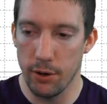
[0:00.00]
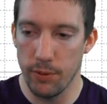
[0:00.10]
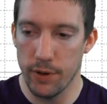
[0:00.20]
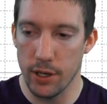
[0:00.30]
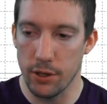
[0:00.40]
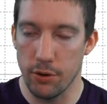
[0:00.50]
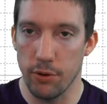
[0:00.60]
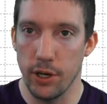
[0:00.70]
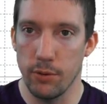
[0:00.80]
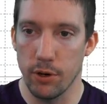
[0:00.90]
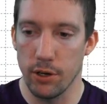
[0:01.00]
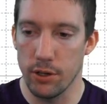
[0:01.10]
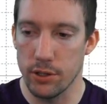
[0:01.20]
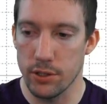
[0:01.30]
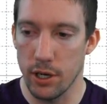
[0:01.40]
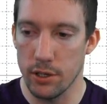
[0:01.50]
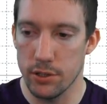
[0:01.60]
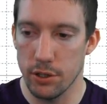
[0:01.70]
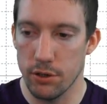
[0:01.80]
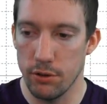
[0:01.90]
We've got the green where this
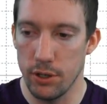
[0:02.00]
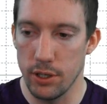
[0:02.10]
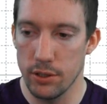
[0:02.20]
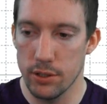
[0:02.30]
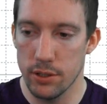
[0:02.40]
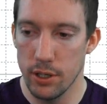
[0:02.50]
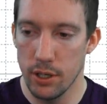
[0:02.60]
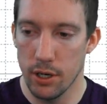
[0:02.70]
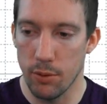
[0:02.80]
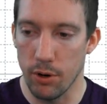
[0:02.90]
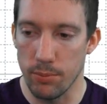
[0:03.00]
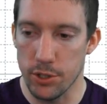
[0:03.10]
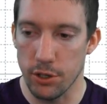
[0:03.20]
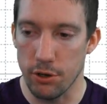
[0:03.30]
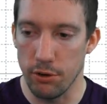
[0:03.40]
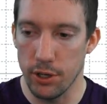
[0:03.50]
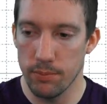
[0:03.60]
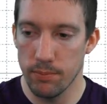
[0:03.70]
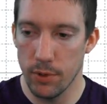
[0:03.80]
circle is, or where I'm circling.